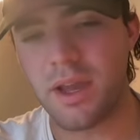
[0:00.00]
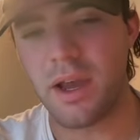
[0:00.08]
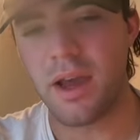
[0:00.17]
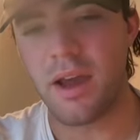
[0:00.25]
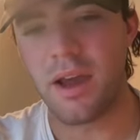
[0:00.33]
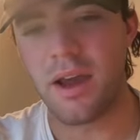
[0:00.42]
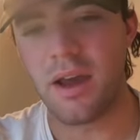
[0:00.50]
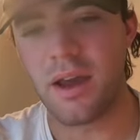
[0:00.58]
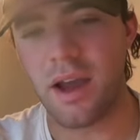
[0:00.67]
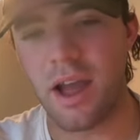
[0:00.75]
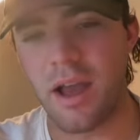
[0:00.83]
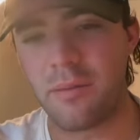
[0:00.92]

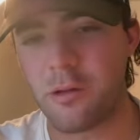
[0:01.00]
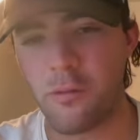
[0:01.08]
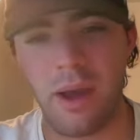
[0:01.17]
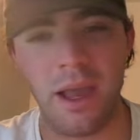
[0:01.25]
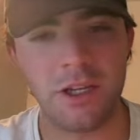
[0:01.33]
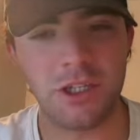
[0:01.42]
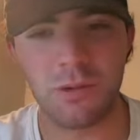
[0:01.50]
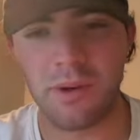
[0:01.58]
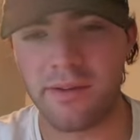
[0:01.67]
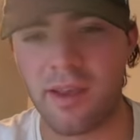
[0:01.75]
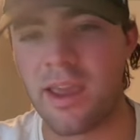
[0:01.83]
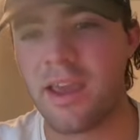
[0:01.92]
I'm giving my edge to
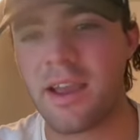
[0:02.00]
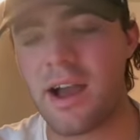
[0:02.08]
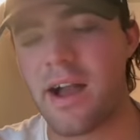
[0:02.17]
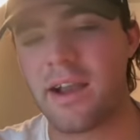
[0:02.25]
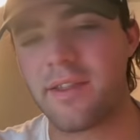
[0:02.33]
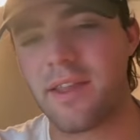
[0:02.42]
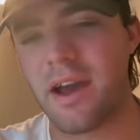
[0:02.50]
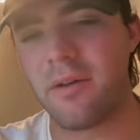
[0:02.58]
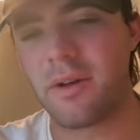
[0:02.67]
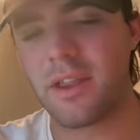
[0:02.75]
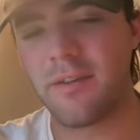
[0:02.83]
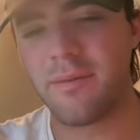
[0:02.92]
West Hancock in that
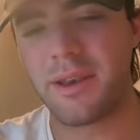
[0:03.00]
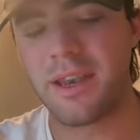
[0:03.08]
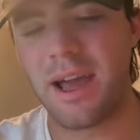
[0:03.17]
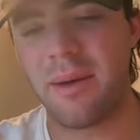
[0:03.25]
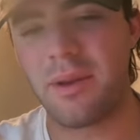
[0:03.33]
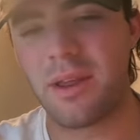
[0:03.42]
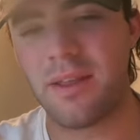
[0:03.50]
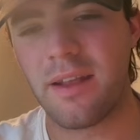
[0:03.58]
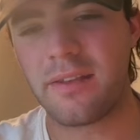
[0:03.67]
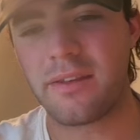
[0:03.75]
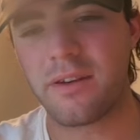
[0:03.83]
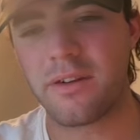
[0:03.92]
one. They've been dominant in
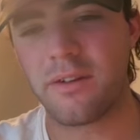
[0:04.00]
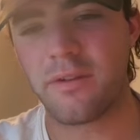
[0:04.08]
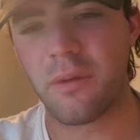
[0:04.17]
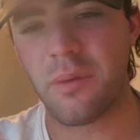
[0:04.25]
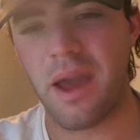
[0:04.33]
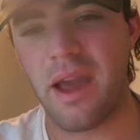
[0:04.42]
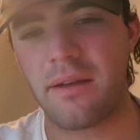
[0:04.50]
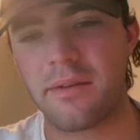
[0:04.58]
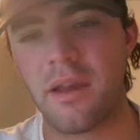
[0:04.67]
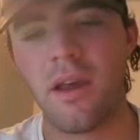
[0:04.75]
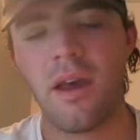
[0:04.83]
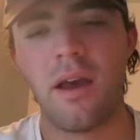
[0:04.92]
that series over the
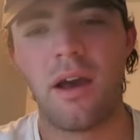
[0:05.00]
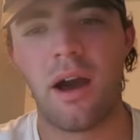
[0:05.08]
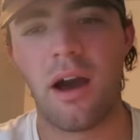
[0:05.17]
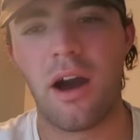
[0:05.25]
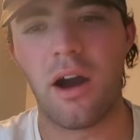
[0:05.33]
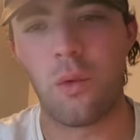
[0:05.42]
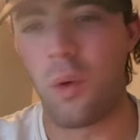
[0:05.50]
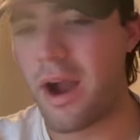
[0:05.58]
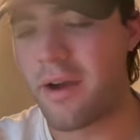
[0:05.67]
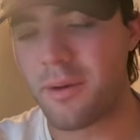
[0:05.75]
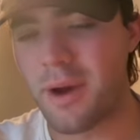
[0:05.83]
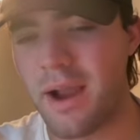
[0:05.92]
past. A
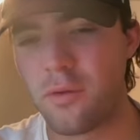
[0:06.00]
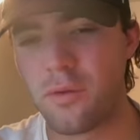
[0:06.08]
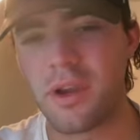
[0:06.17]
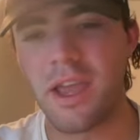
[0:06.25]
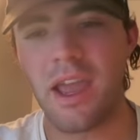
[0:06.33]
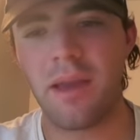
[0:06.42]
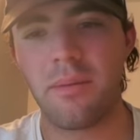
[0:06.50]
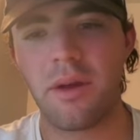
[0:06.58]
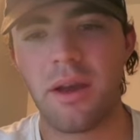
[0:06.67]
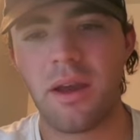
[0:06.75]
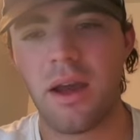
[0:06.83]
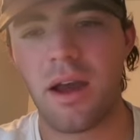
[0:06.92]
rivalry game,
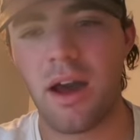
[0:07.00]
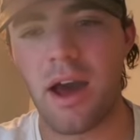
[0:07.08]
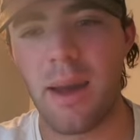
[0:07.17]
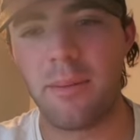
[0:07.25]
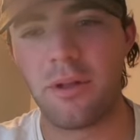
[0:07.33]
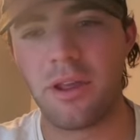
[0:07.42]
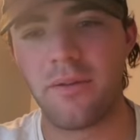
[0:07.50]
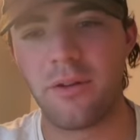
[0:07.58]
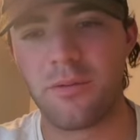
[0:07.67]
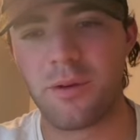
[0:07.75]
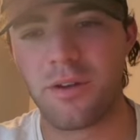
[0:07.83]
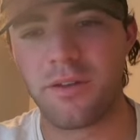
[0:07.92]
I believe
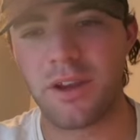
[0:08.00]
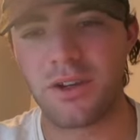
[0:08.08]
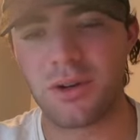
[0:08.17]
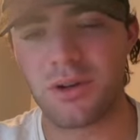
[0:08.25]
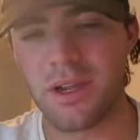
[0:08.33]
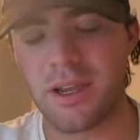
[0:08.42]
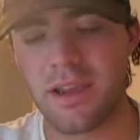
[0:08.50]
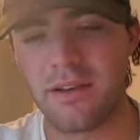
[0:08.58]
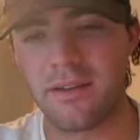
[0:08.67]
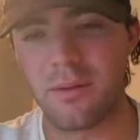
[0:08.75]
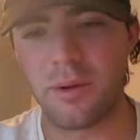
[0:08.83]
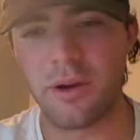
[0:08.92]
Woodbury Central and
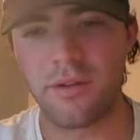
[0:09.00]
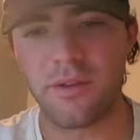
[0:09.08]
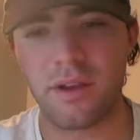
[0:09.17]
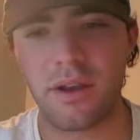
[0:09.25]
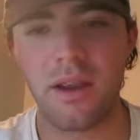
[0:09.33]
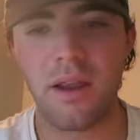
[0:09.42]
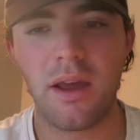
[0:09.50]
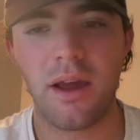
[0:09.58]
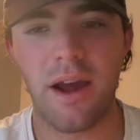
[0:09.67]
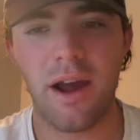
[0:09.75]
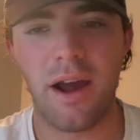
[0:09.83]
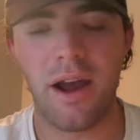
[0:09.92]
Kingsley Pearson.
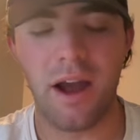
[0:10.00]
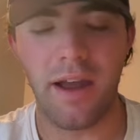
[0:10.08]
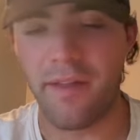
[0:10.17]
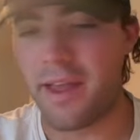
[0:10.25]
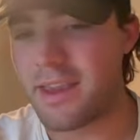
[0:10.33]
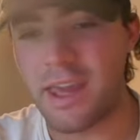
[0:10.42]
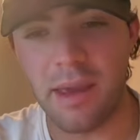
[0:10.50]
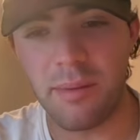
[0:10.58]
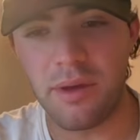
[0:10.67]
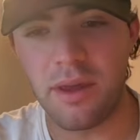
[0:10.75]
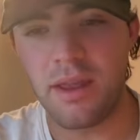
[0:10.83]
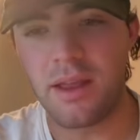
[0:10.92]
I like
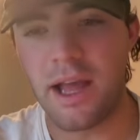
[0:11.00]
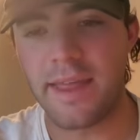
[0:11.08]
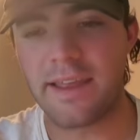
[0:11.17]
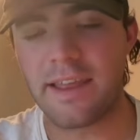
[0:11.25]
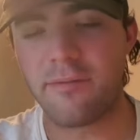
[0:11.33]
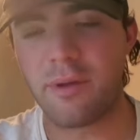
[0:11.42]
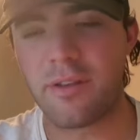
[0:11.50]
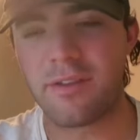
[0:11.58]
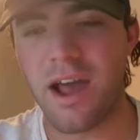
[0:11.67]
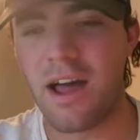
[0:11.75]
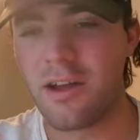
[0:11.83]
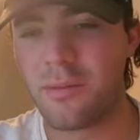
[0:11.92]
KP. I think they've been
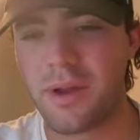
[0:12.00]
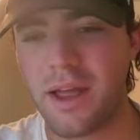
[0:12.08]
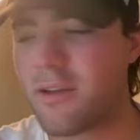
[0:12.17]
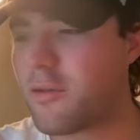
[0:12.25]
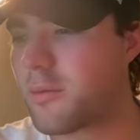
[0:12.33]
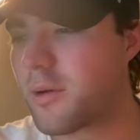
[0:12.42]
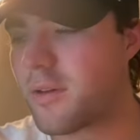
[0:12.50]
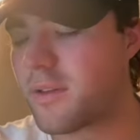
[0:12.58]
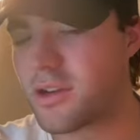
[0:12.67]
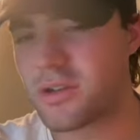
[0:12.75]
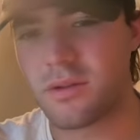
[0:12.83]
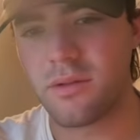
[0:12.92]
solid, but I think Woodbury
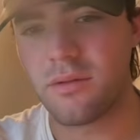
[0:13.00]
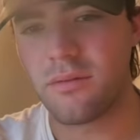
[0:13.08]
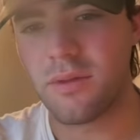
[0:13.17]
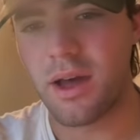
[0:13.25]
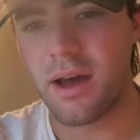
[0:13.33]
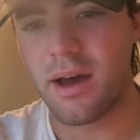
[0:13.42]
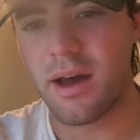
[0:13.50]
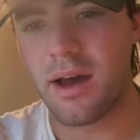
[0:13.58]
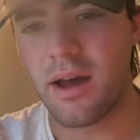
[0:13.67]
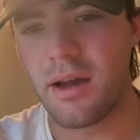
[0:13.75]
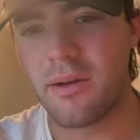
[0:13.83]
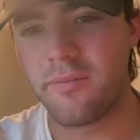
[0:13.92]
Central
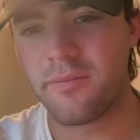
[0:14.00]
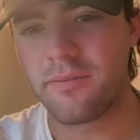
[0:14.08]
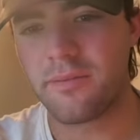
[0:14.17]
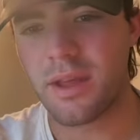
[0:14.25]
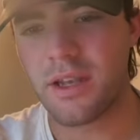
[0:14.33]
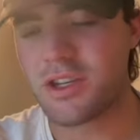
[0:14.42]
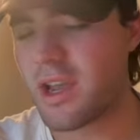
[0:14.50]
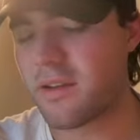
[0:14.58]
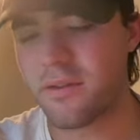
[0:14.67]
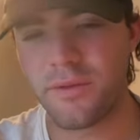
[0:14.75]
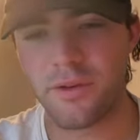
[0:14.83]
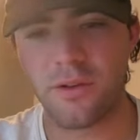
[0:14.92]
and
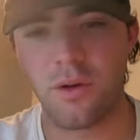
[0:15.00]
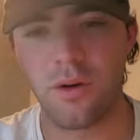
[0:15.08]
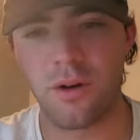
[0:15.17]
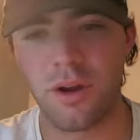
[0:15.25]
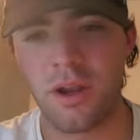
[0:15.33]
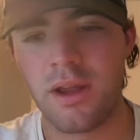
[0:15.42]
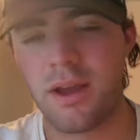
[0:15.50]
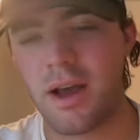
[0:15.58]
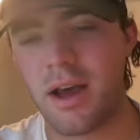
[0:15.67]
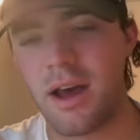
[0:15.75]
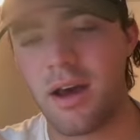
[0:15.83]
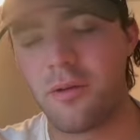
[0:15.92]
Jackson Verscore,
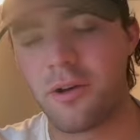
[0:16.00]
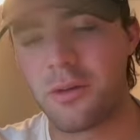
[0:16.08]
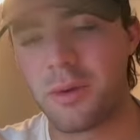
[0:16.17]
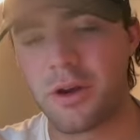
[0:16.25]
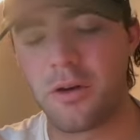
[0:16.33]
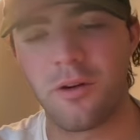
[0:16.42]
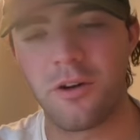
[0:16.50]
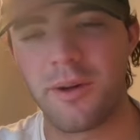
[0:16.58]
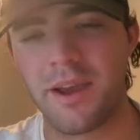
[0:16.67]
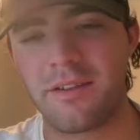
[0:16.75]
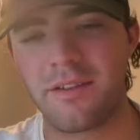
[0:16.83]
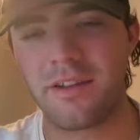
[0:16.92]
one of the better
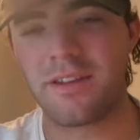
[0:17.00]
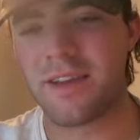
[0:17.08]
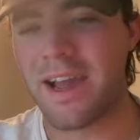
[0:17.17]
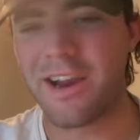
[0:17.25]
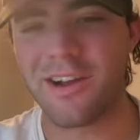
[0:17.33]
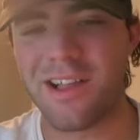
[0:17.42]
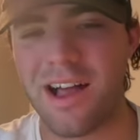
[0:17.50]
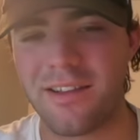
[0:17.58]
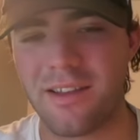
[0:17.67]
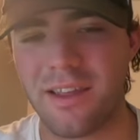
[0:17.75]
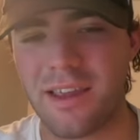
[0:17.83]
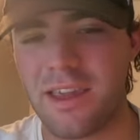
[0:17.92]
quarterbacks in the entire
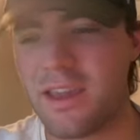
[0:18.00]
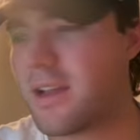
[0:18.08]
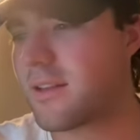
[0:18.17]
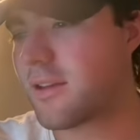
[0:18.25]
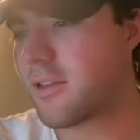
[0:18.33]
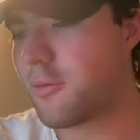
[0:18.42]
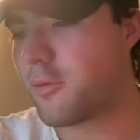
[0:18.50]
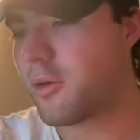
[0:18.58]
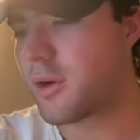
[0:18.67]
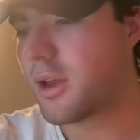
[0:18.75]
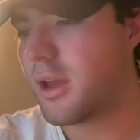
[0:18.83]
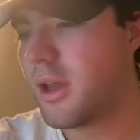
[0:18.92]
class. I think he gets on the board.